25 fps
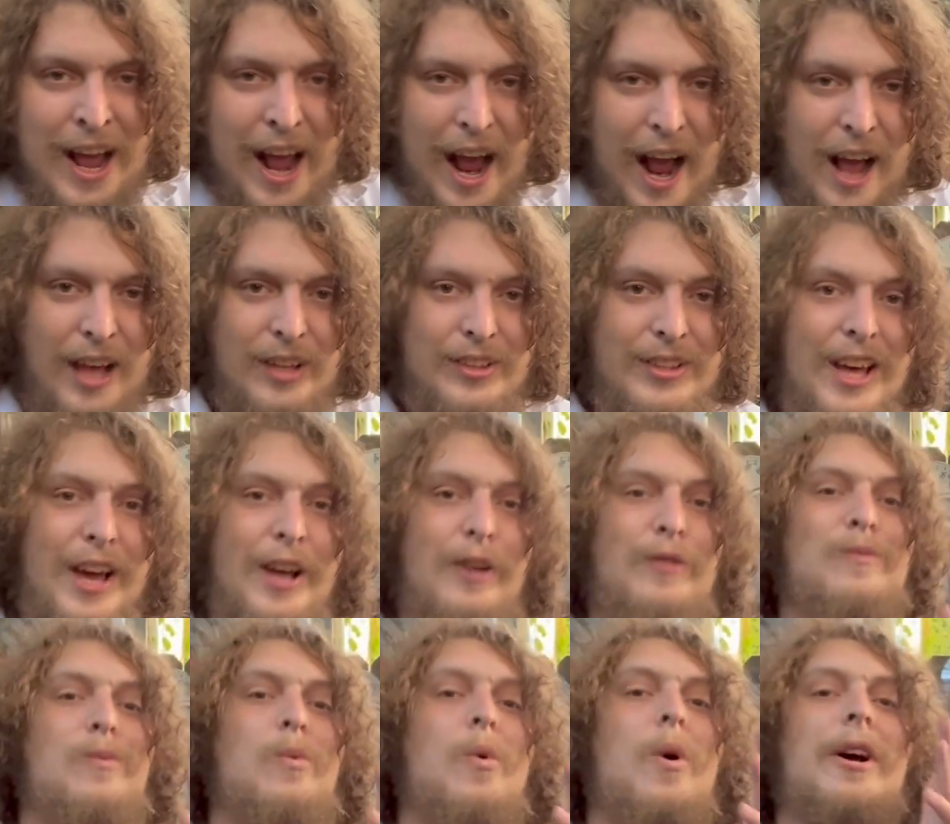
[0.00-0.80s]
and
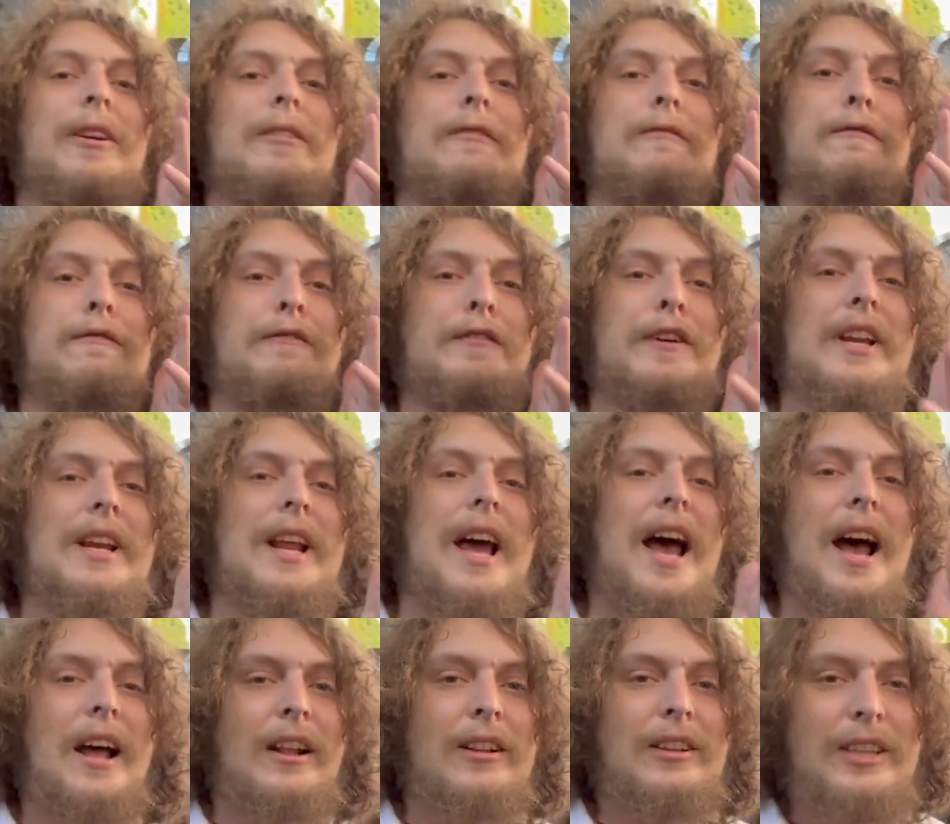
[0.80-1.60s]
then one
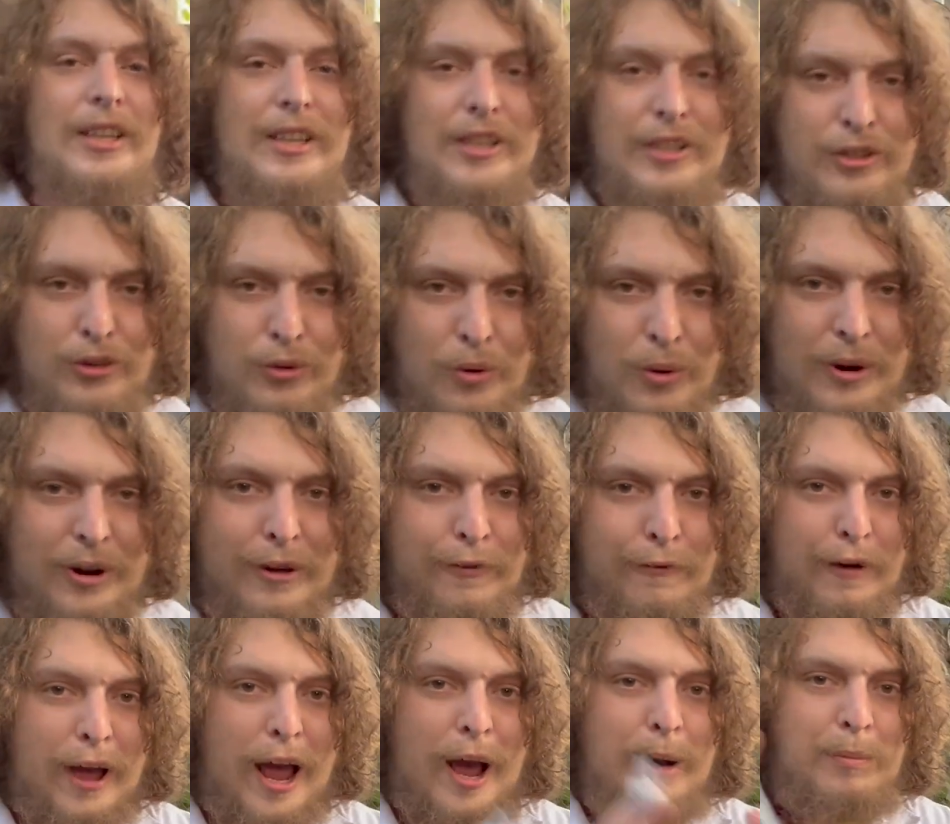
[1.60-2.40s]
finale sort
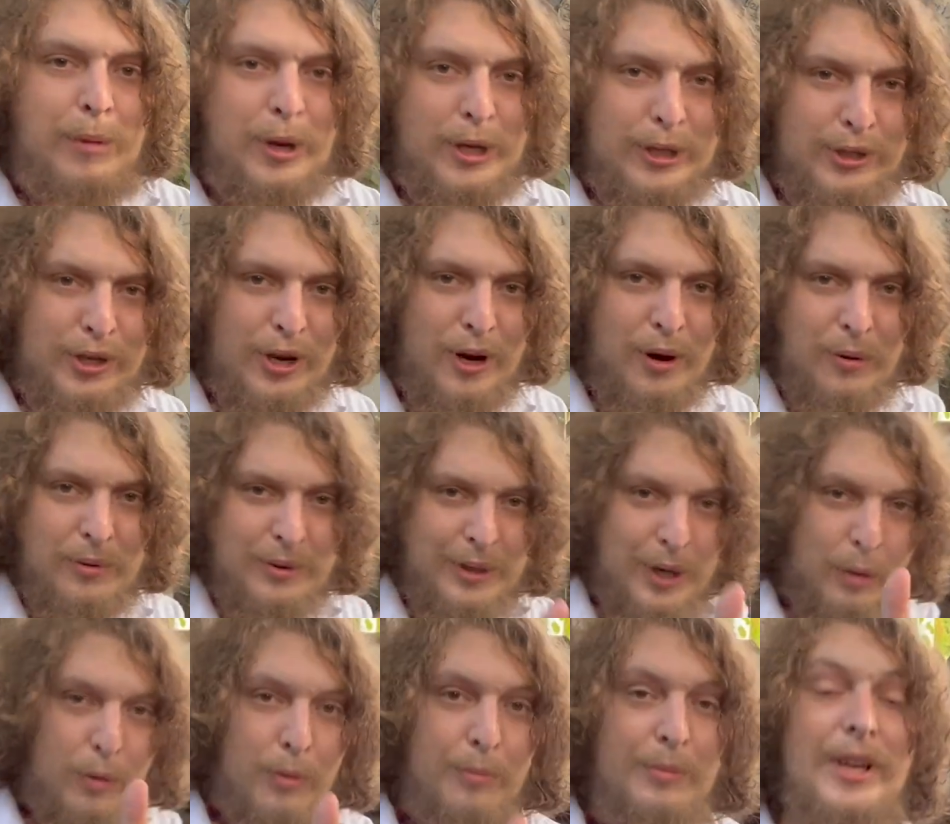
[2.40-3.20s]
of episode
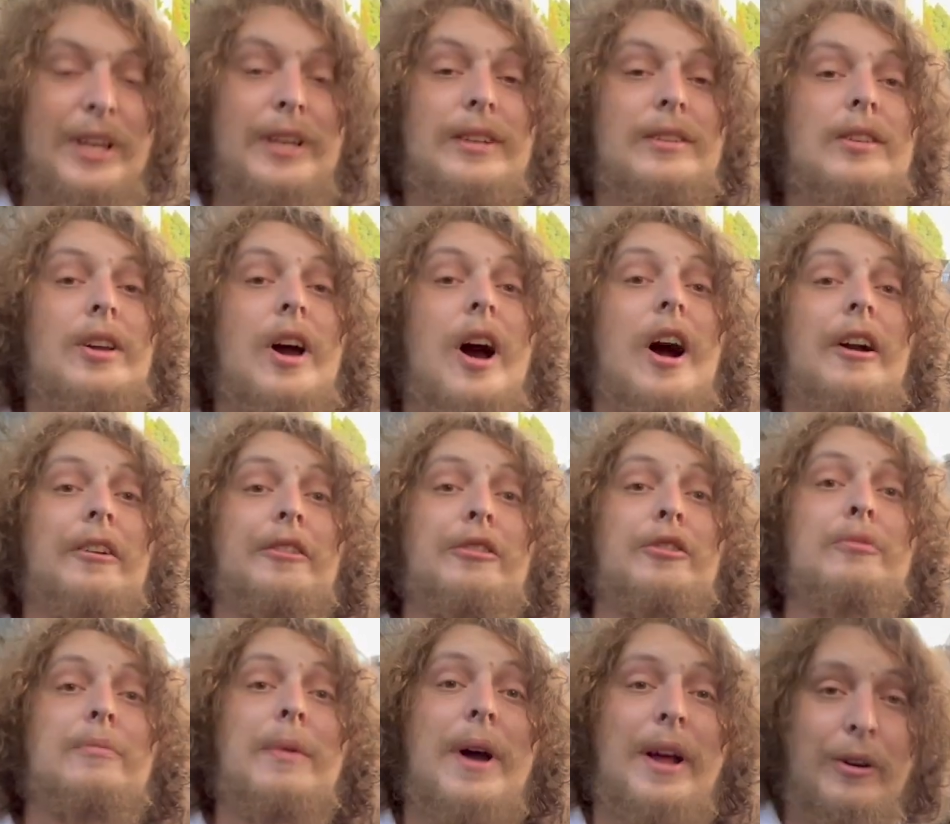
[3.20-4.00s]
that will be a
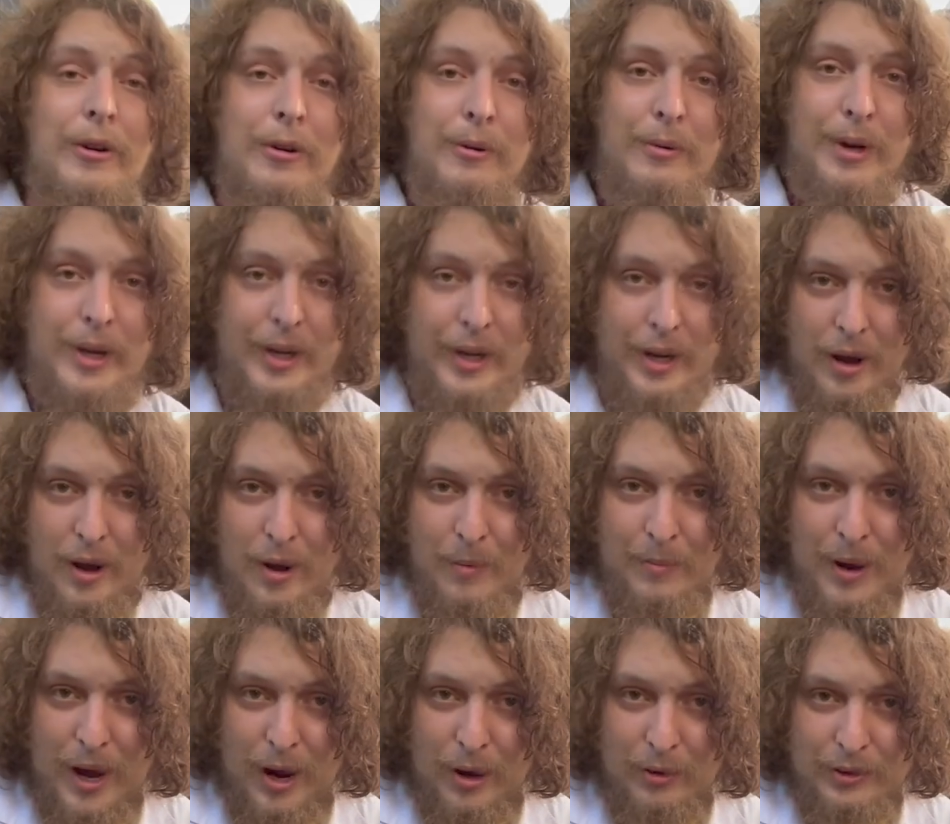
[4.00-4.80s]
documentary
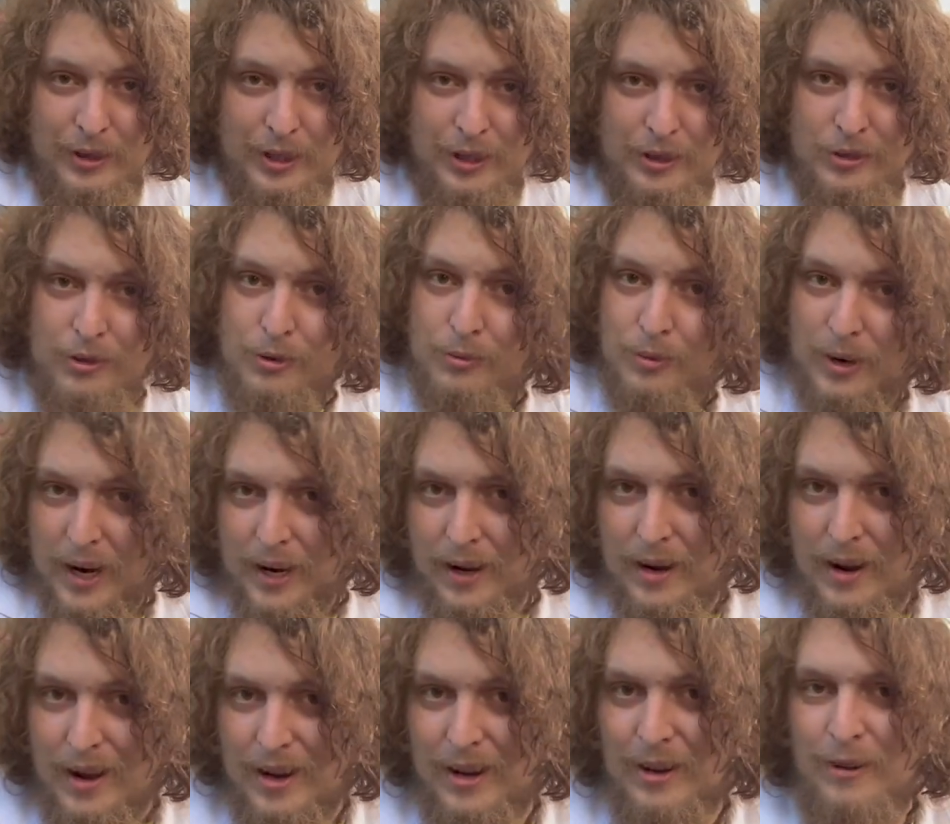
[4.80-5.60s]
about this grade
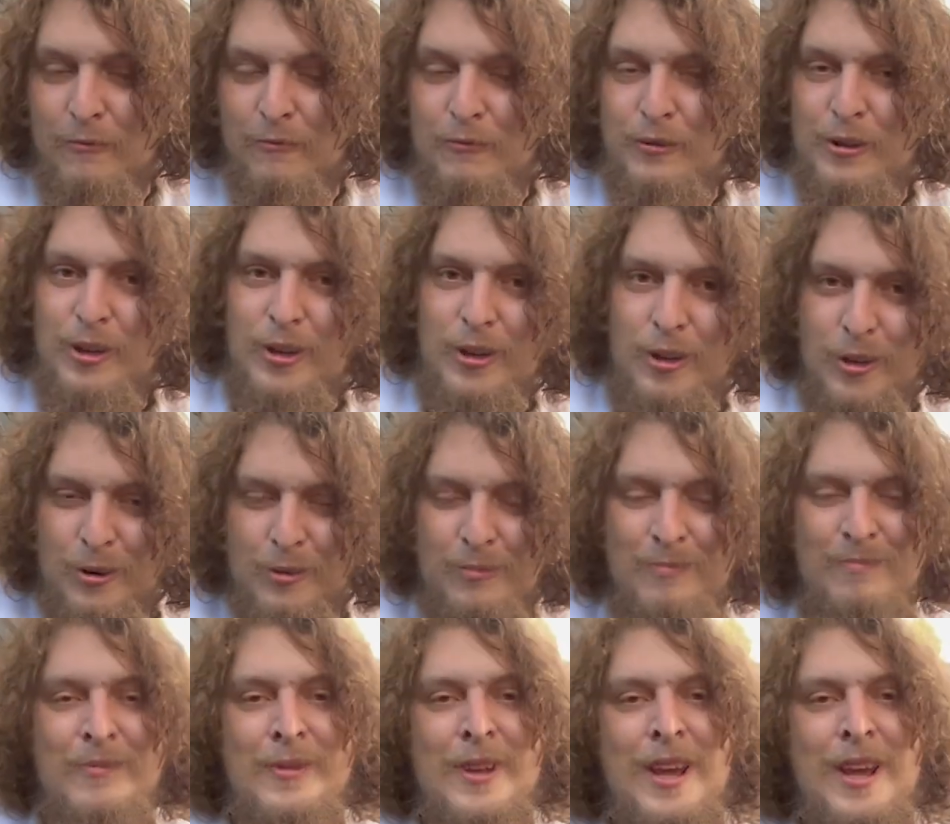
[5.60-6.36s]
-2.